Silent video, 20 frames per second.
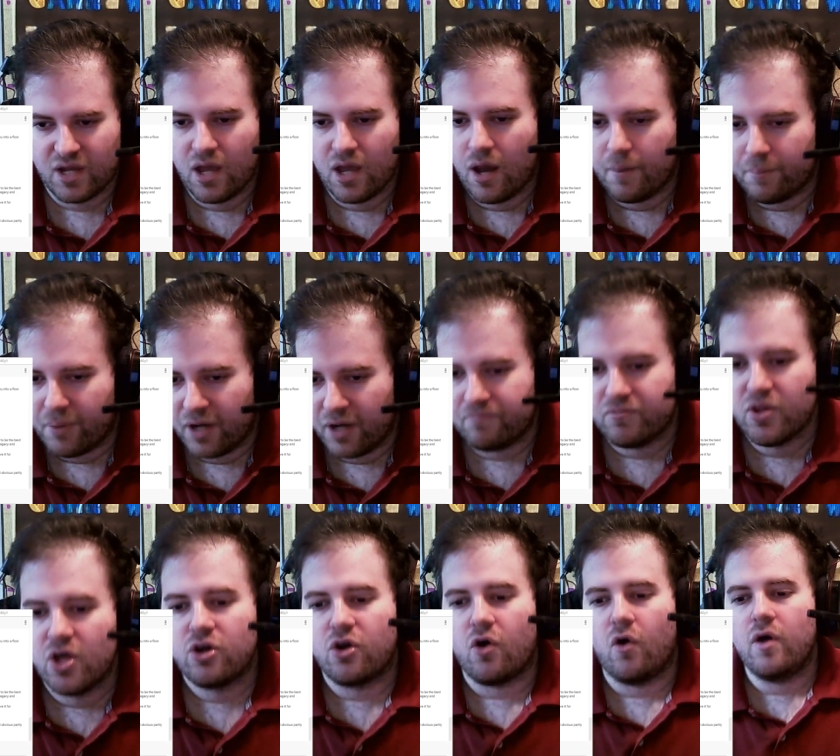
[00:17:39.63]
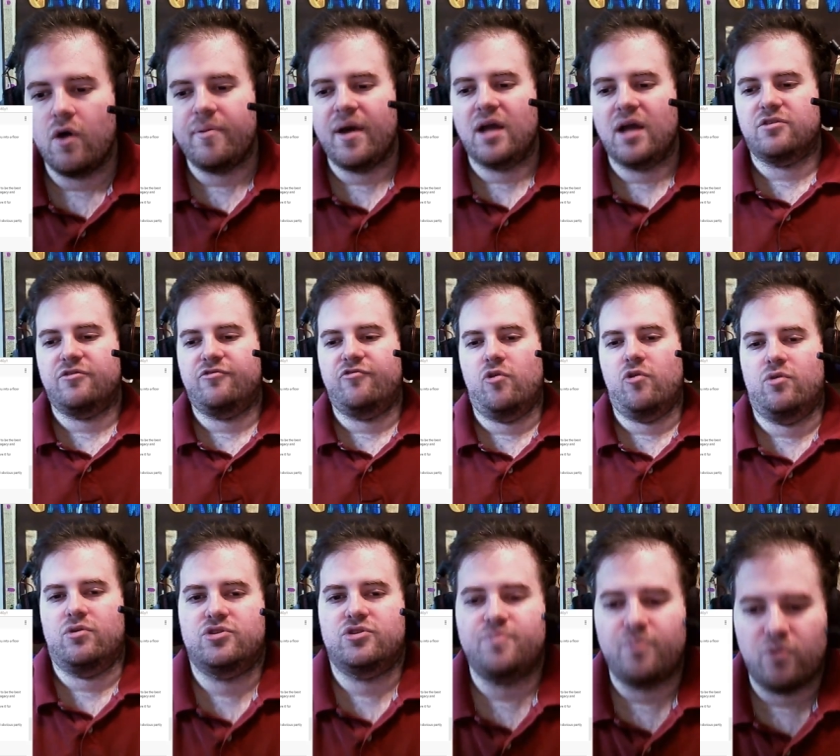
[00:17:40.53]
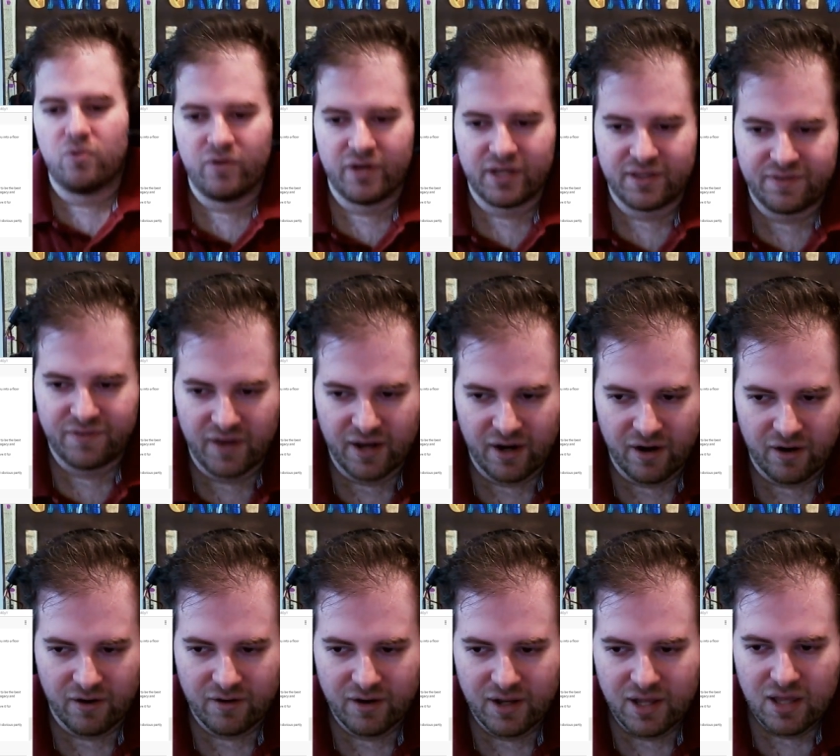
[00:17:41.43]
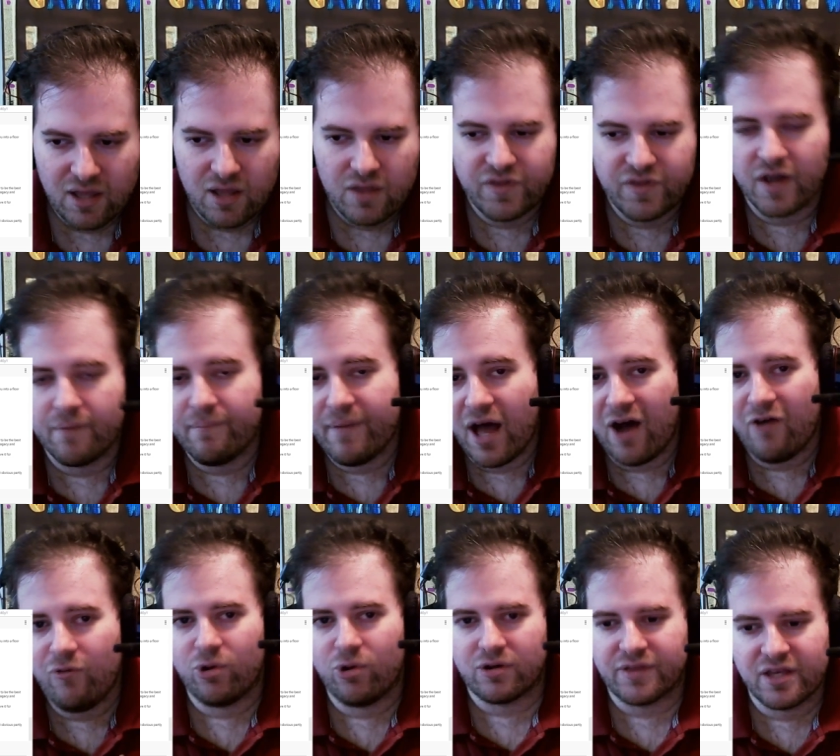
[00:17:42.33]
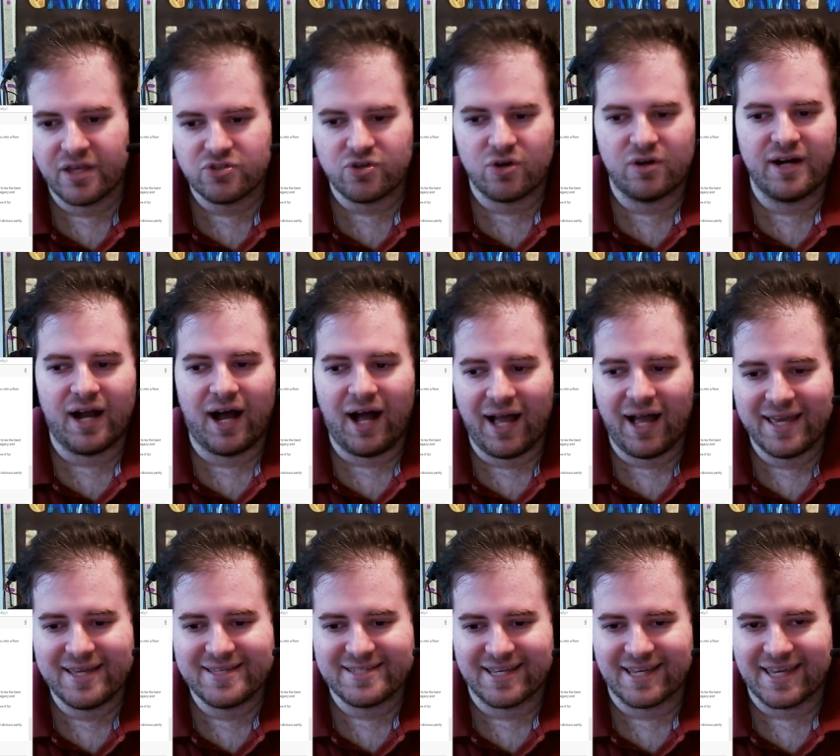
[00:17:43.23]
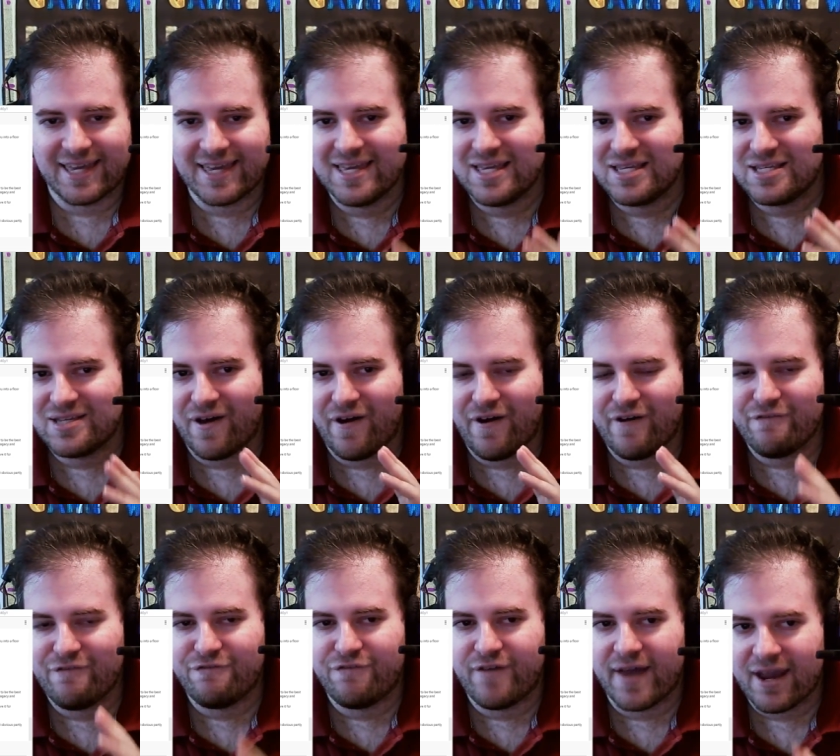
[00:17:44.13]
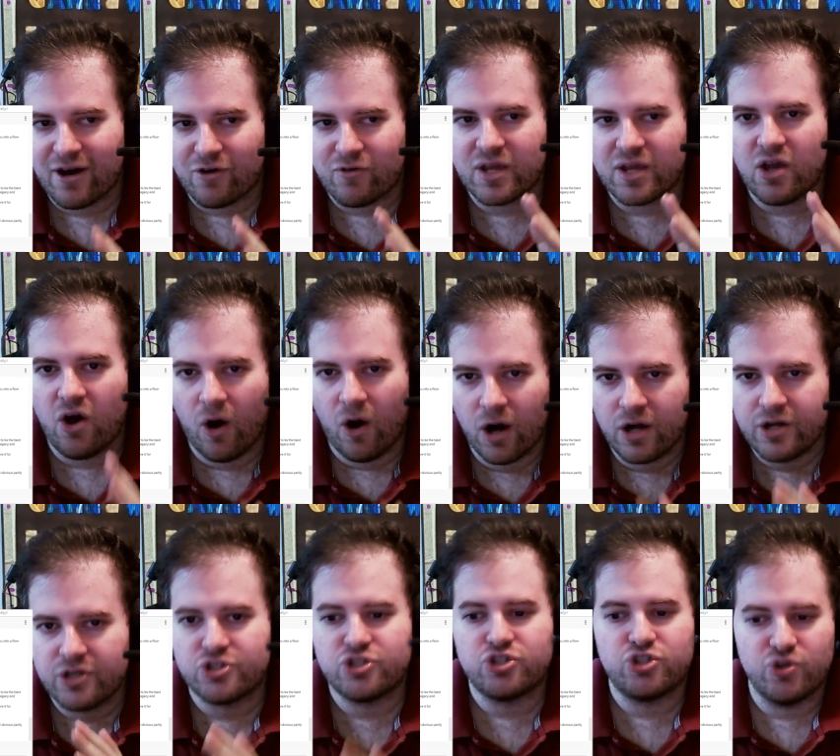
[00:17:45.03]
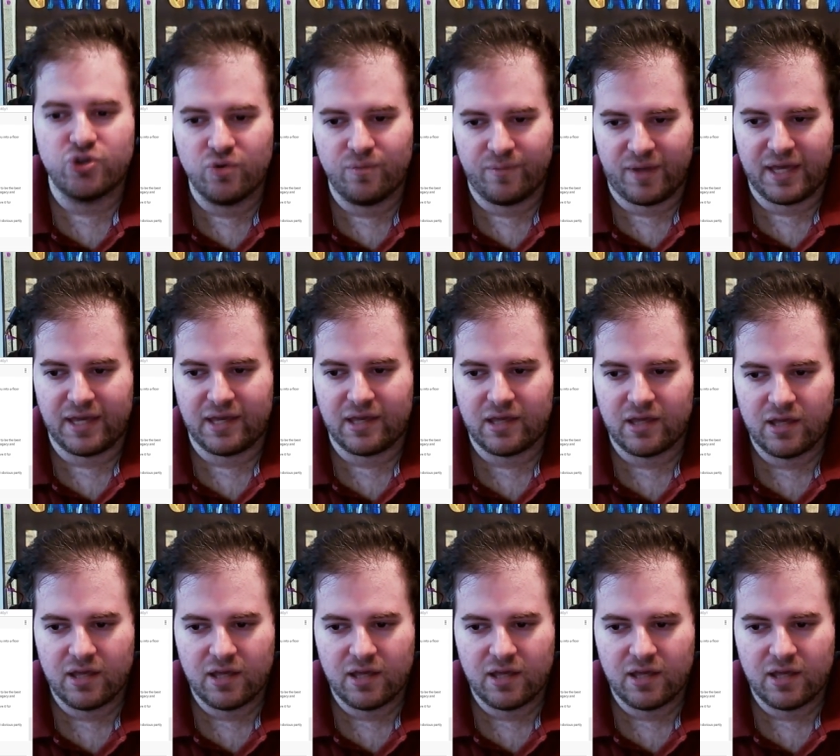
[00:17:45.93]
But going back to Foreign's point there, the amount of work that's going to Isaac is very unassuming.